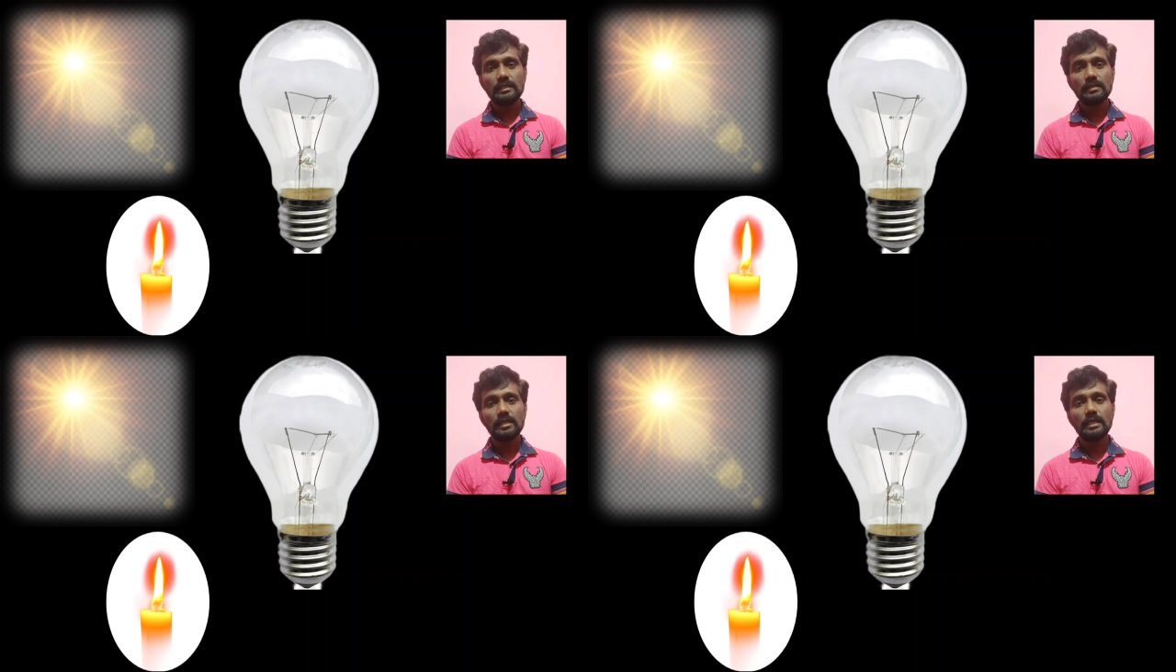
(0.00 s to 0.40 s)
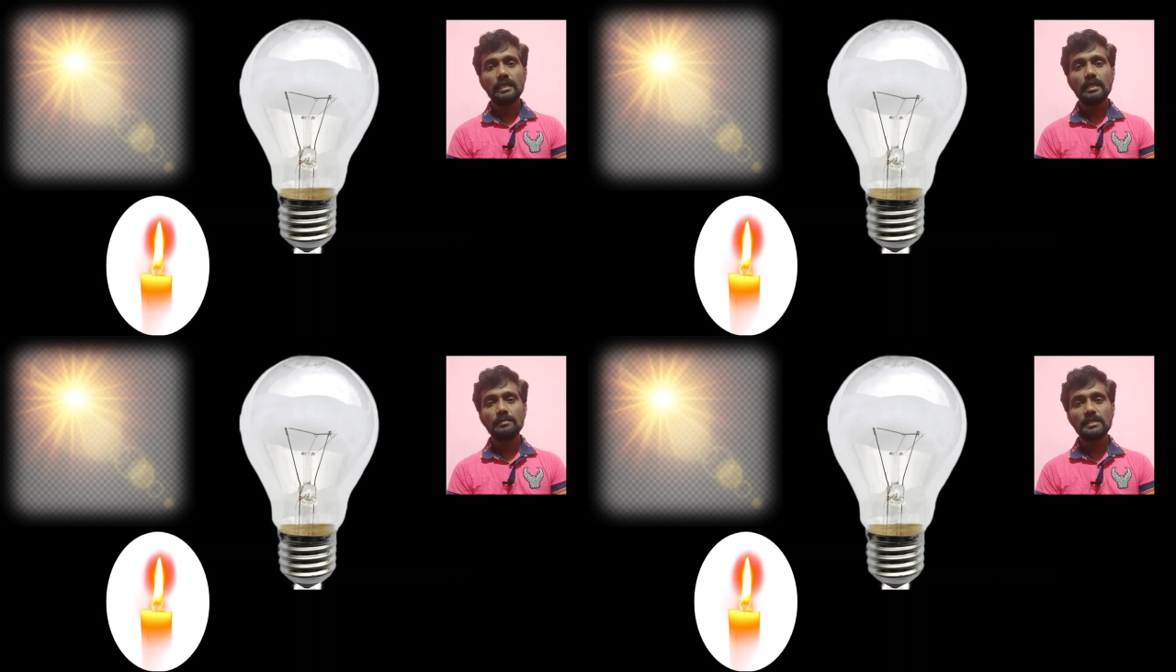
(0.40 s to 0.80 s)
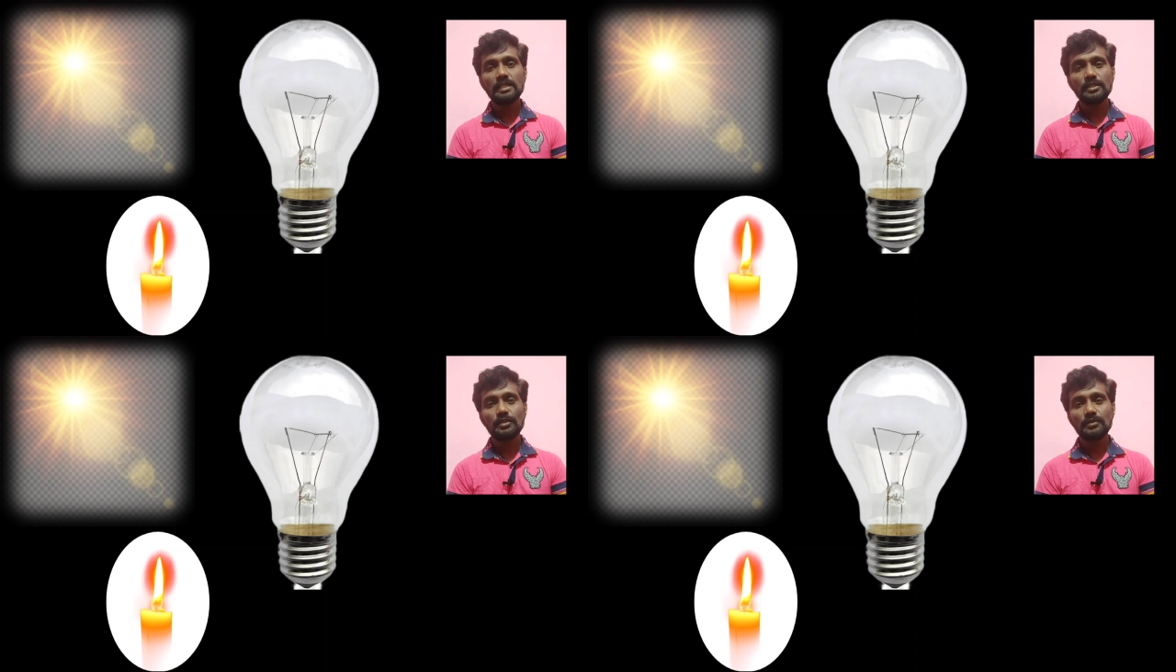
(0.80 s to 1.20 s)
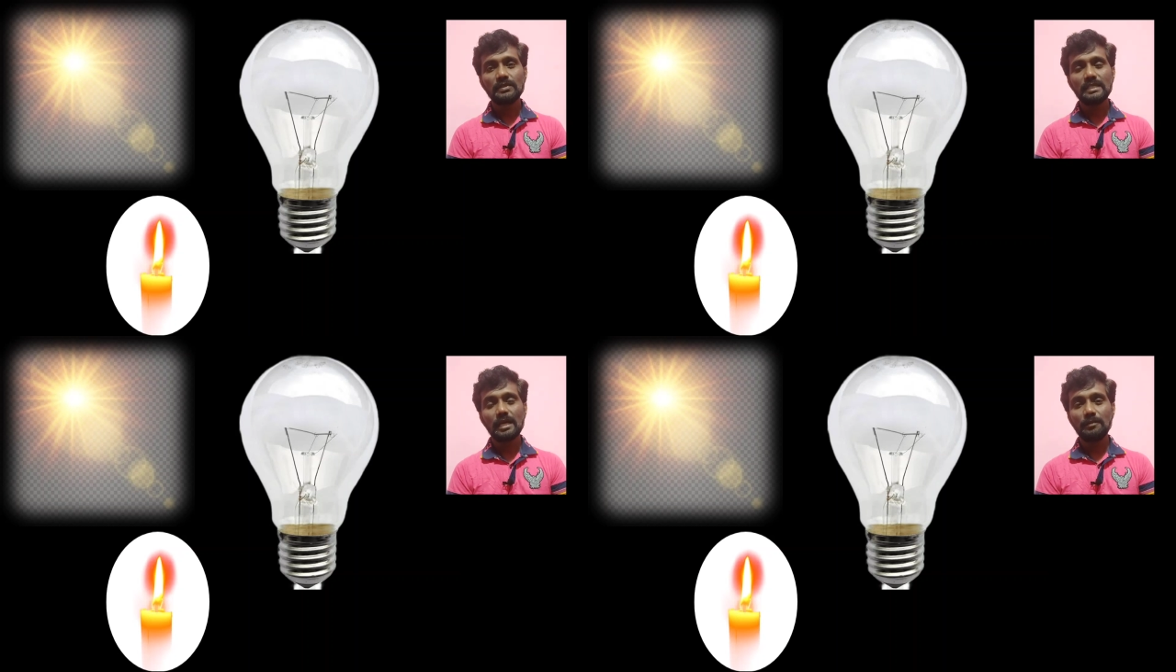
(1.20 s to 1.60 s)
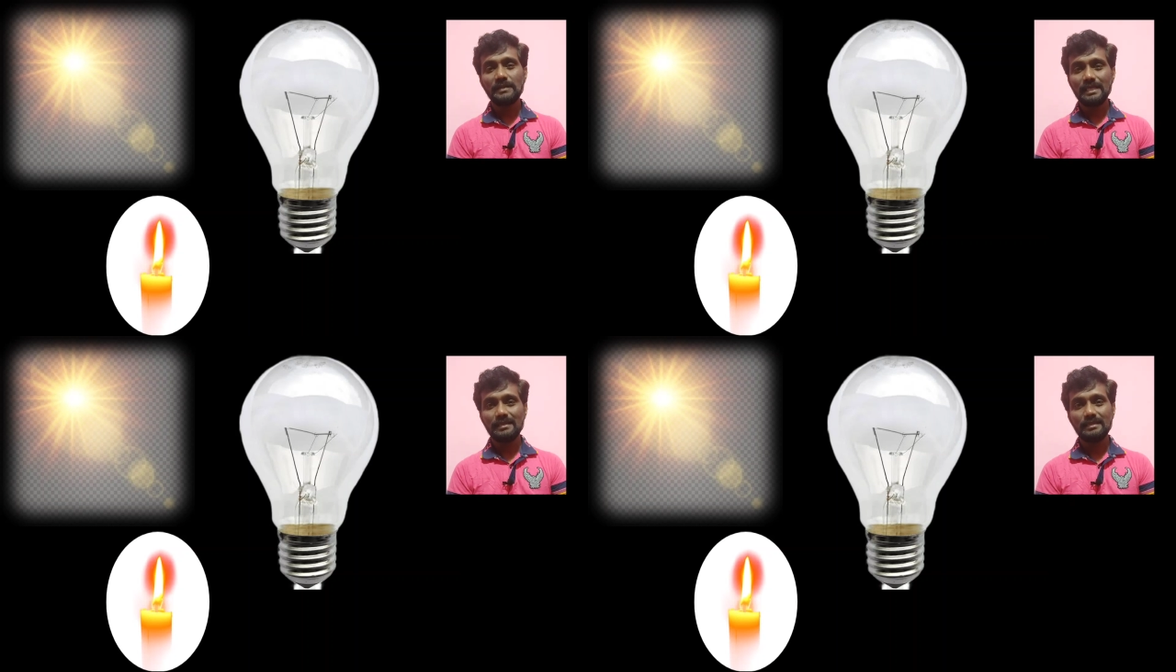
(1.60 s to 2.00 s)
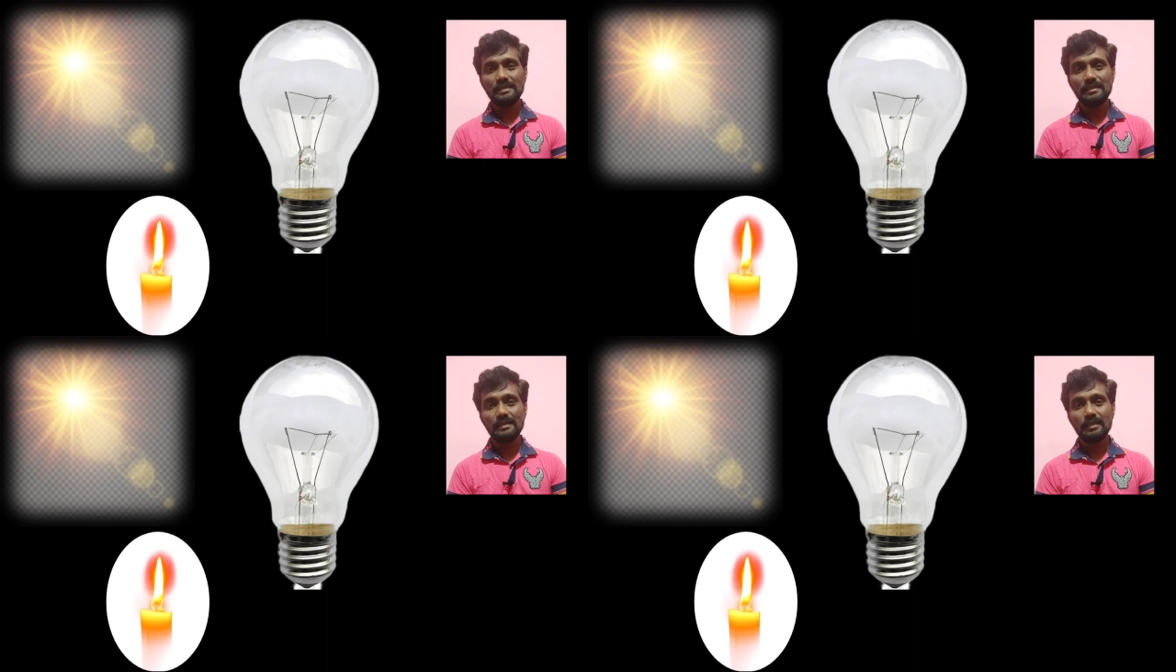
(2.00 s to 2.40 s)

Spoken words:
that helps us to see objects.